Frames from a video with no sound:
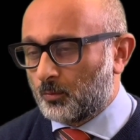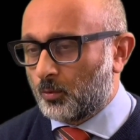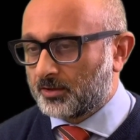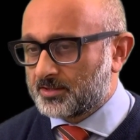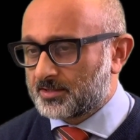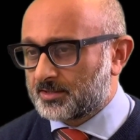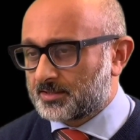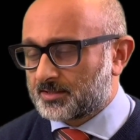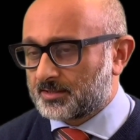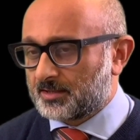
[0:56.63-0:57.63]
what is
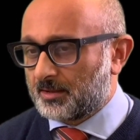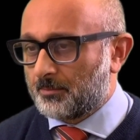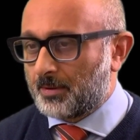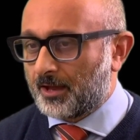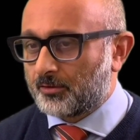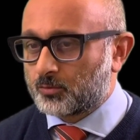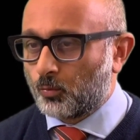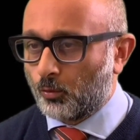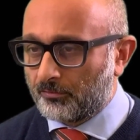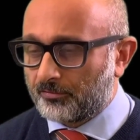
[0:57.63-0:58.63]
it about
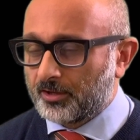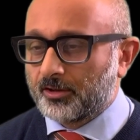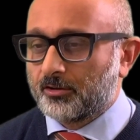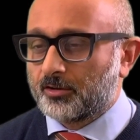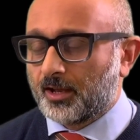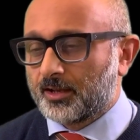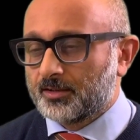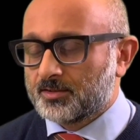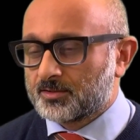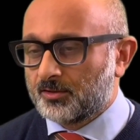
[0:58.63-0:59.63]
warfare
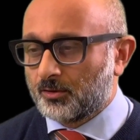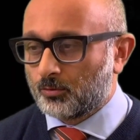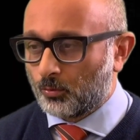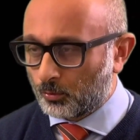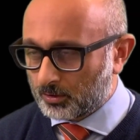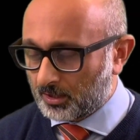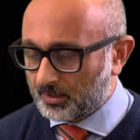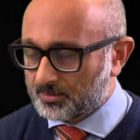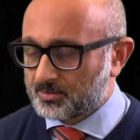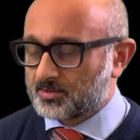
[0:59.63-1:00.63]
and
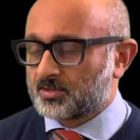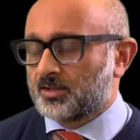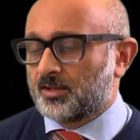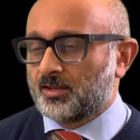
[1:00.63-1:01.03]
organized